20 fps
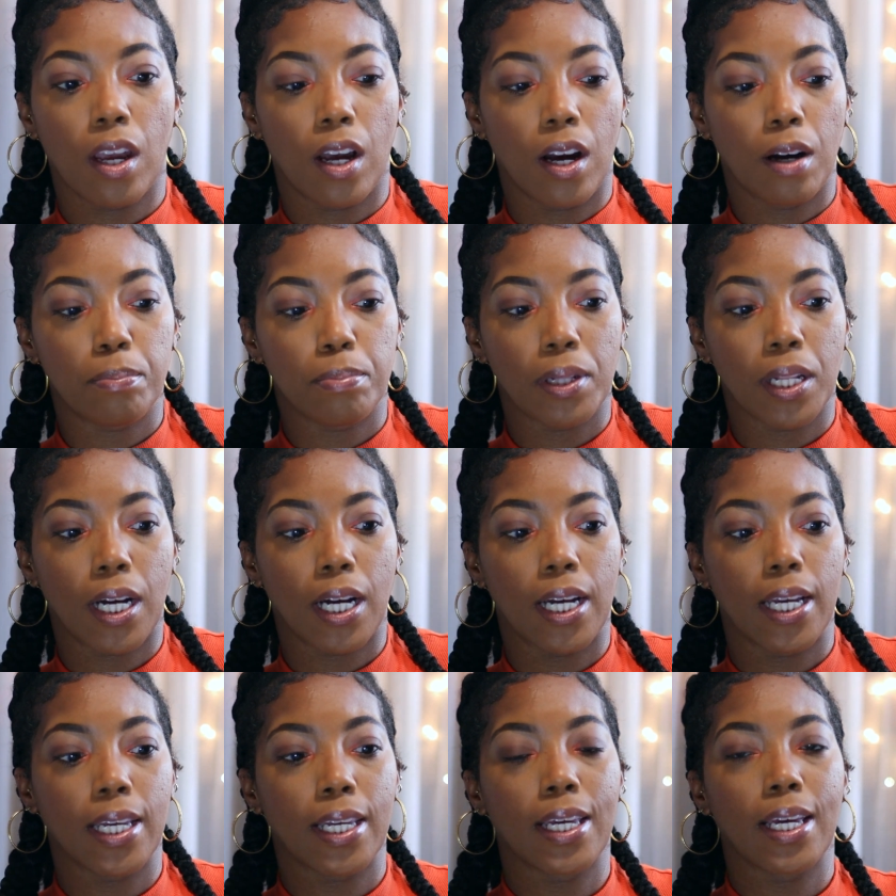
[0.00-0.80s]

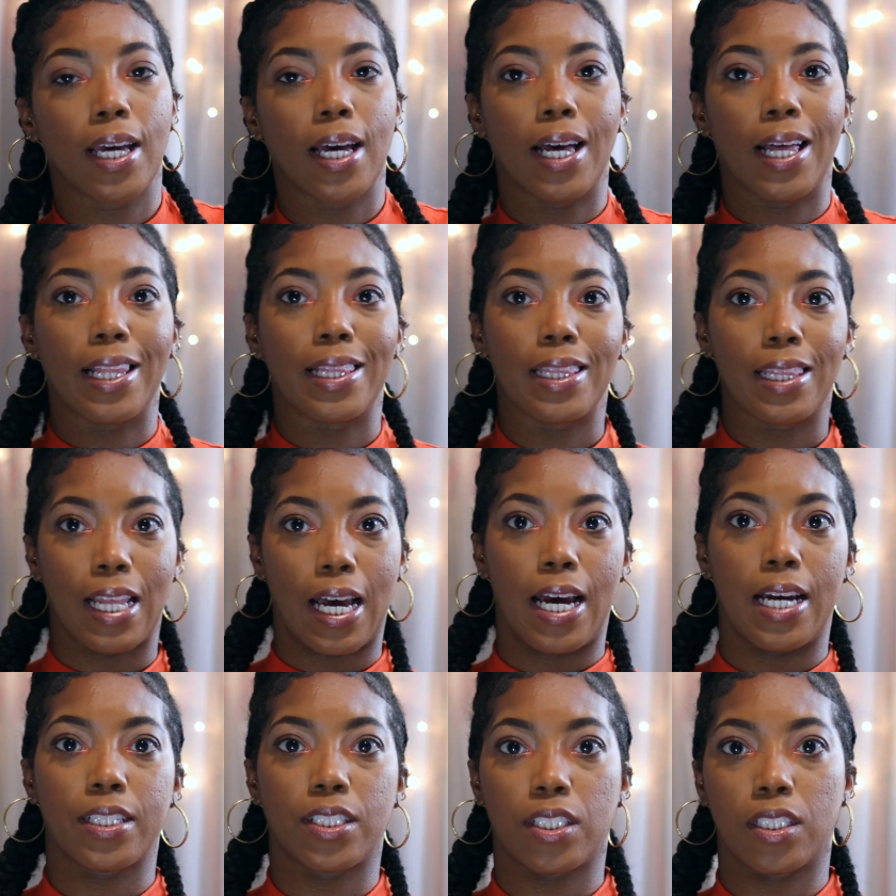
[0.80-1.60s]
apply
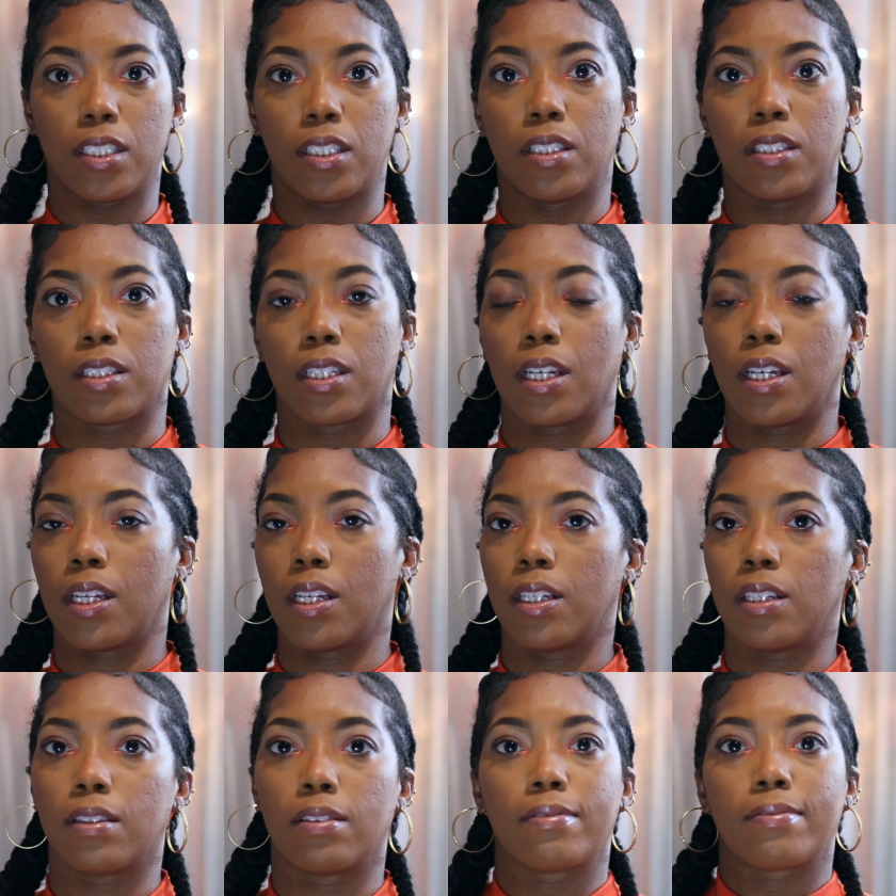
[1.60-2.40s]
lashes
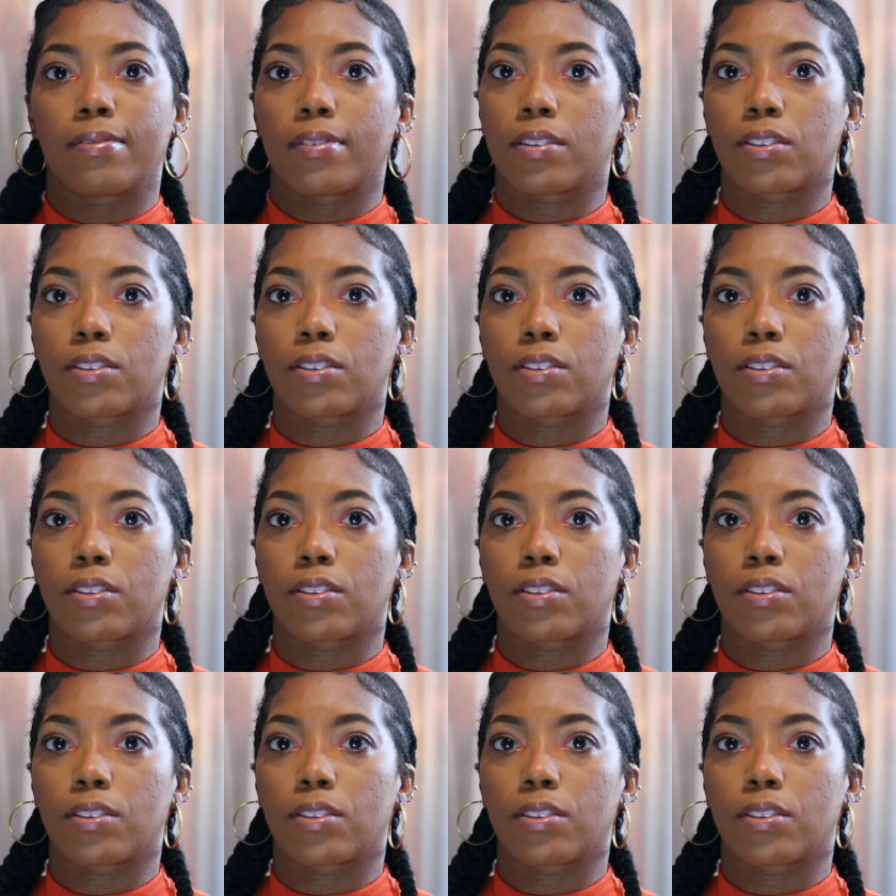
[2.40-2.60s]
and